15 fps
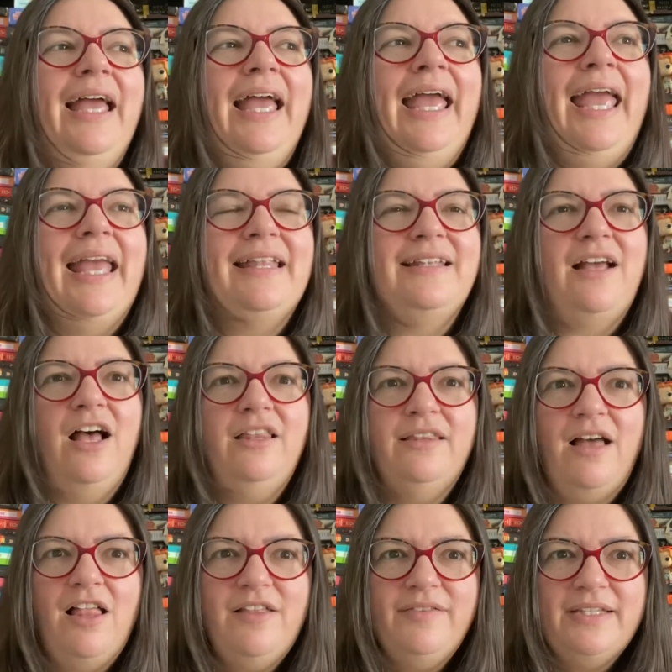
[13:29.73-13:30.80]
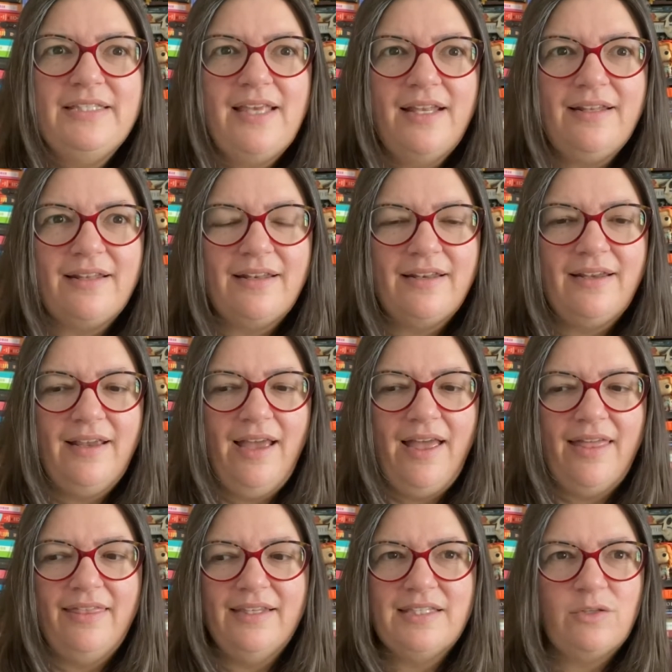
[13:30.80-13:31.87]
and all, all of a sudden, uh,
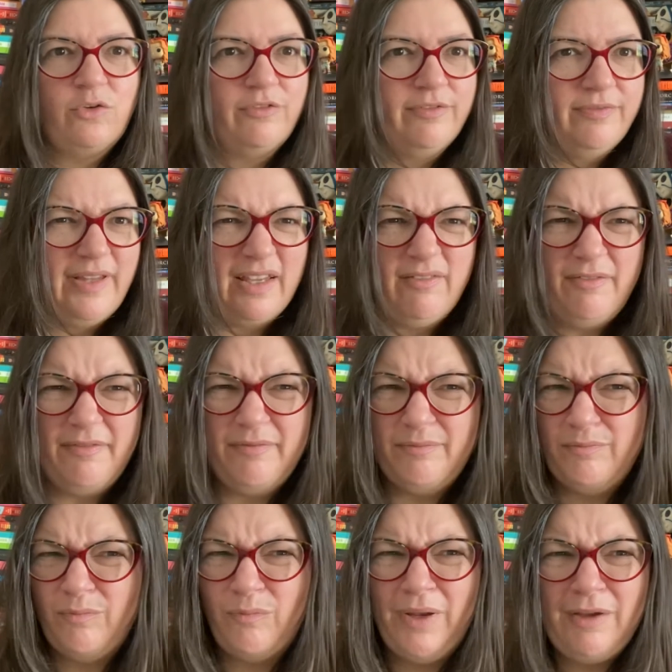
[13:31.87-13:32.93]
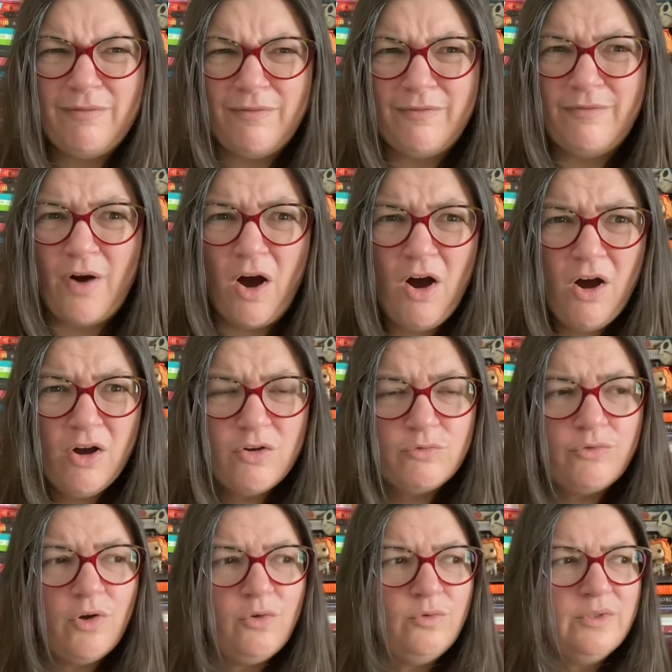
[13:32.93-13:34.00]
this sort of like big fog
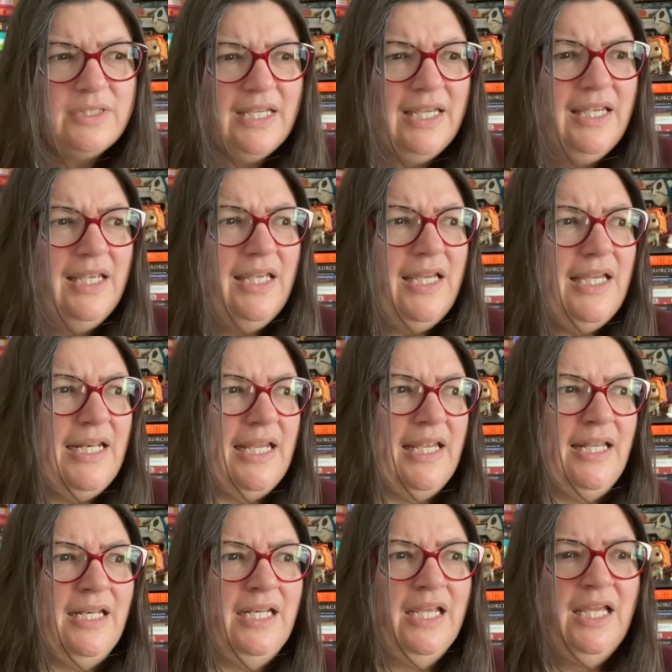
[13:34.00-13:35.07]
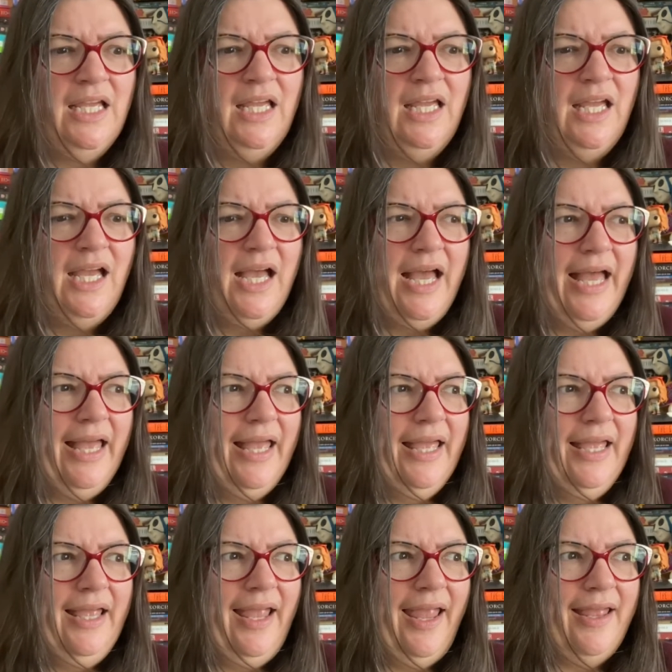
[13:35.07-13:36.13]
rolls in, and
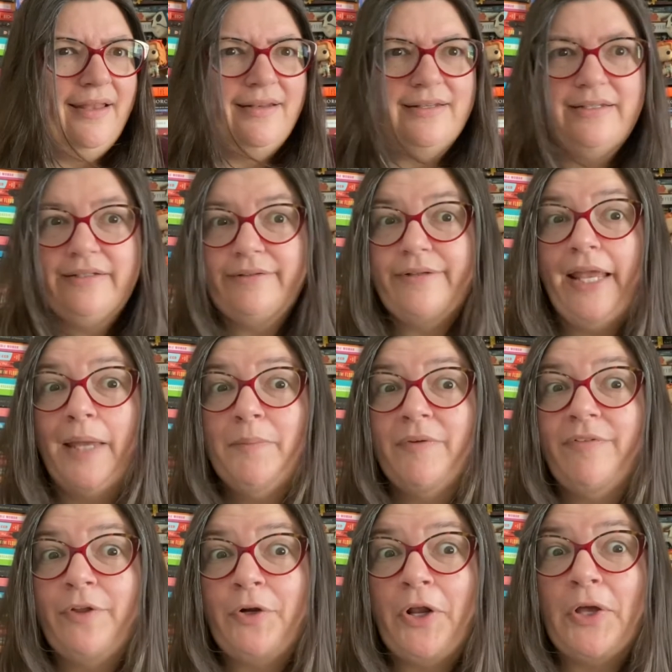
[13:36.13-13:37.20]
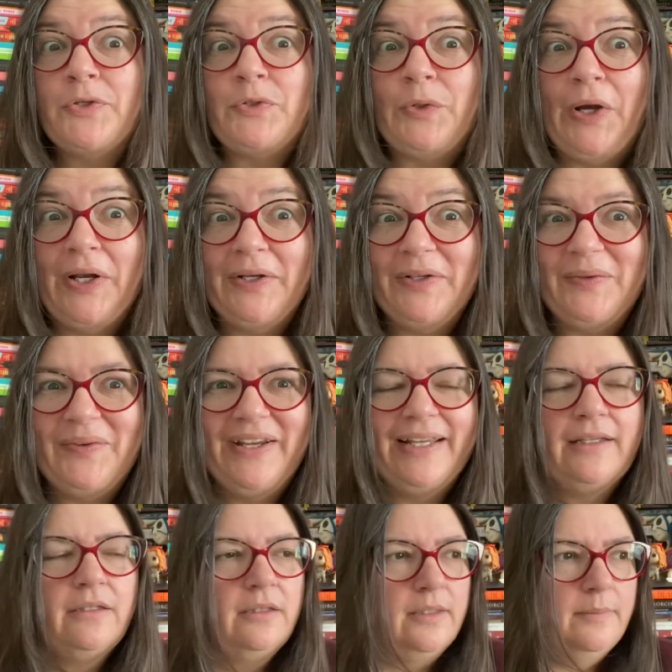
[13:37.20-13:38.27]
and damn if they're not stranded, right?
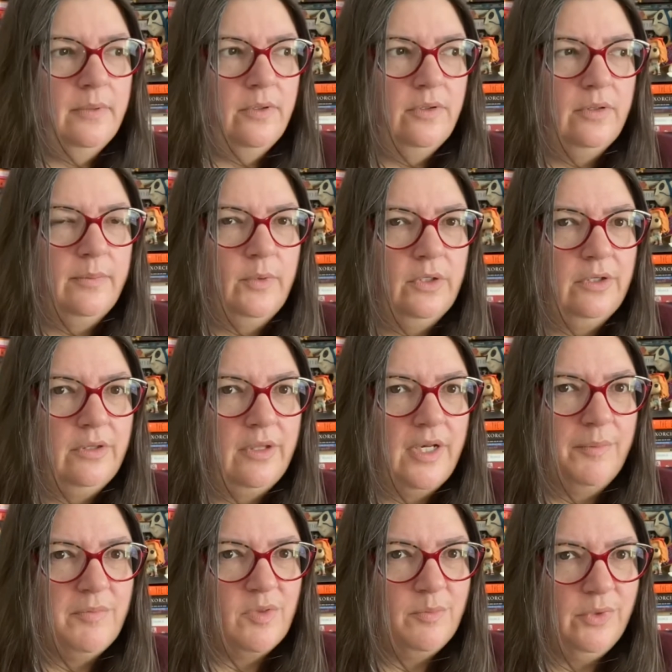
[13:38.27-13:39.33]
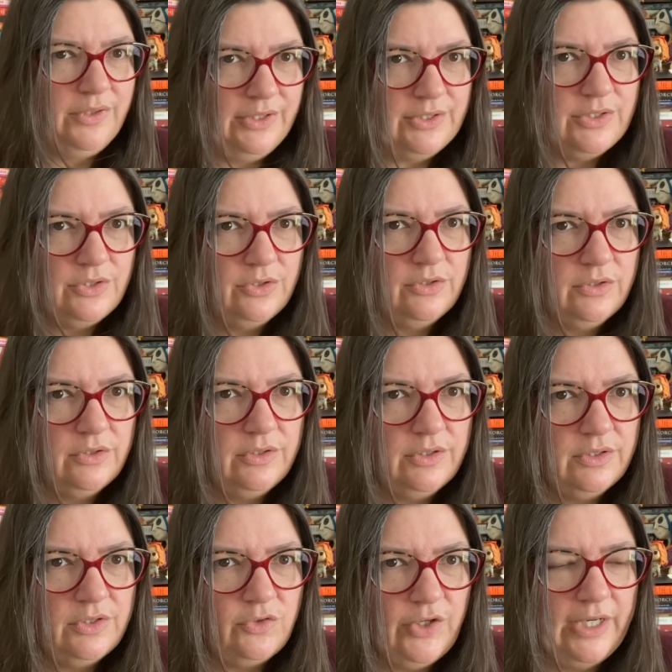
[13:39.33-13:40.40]
The book, the book, the name of the book is
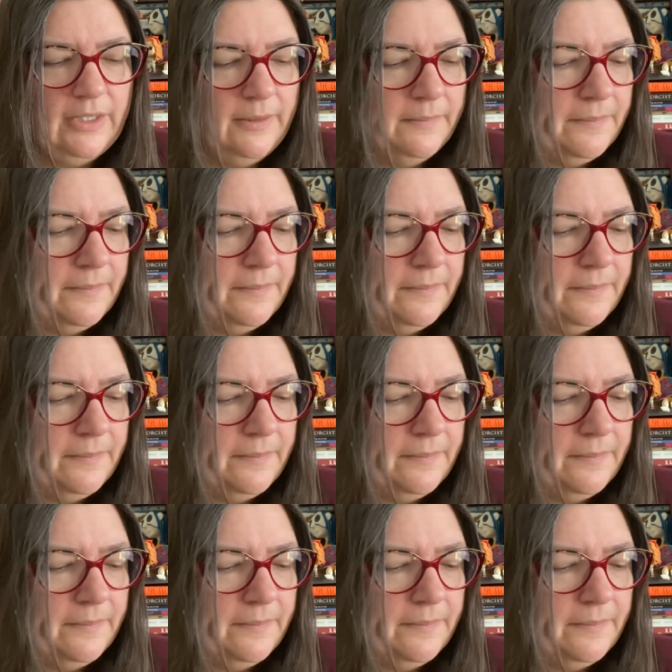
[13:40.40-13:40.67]
Stranded.